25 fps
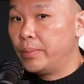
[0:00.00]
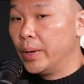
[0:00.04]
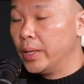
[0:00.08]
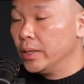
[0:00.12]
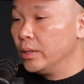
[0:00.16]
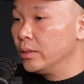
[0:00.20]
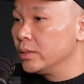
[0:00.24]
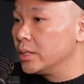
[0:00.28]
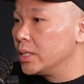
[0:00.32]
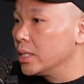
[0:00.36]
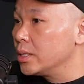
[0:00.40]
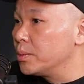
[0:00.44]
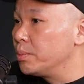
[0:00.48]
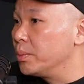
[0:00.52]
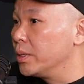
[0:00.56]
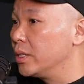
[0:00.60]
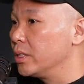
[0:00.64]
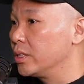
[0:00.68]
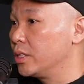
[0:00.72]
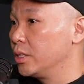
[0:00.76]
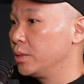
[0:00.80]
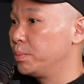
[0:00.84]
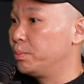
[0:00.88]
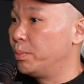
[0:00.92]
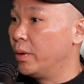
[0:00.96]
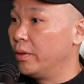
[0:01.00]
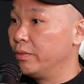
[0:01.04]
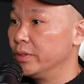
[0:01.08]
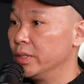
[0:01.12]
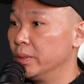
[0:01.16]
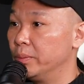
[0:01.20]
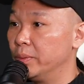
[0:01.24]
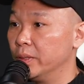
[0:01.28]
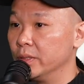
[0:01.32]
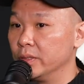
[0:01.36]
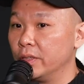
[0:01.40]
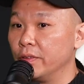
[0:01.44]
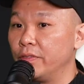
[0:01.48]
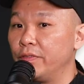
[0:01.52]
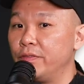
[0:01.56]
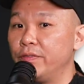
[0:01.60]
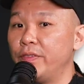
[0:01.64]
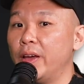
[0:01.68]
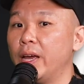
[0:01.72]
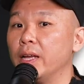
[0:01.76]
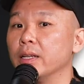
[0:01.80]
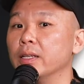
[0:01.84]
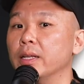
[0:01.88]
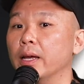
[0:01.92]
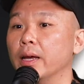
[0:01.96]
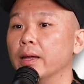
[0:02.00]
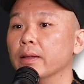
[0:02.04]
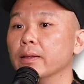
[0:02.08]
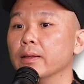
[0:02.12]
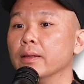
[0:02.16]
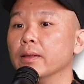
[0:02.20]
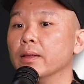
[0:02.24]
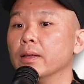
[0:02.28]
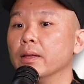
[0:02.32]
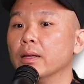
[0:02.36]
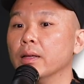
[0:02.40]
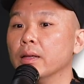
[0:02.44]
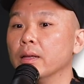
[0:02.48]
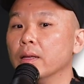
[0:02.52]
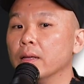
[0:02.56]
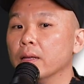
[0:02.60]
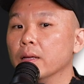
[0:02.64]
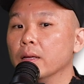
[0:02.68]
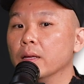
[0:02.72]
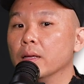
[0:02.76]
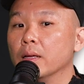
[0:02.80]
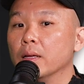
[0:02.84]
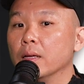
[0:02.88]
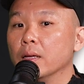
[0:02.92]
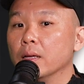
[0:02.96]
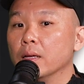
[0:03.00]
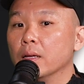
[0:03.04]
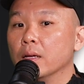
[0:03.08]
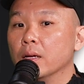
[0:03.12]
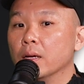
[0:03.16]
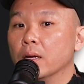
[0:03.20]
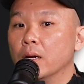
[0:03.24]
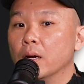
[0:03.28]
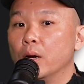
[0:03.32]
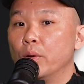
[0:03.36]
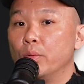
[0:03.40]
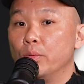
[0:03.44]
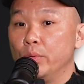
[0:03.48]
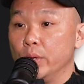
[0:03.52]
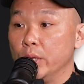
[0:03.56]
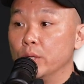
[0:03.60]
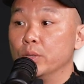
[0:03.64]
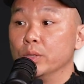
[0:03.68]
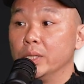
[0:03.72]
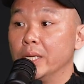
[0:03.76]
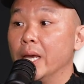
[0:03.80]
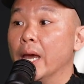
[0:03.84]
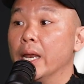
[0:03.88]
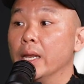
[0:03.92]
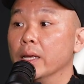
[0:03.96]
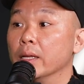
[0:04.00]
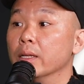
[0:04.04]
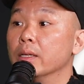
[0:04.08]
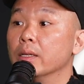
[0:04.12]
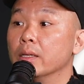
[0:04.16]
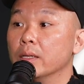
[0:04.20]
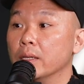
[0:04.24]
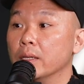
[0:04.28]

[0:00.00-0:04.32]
But not just because it's profitable. The fact that we could get it.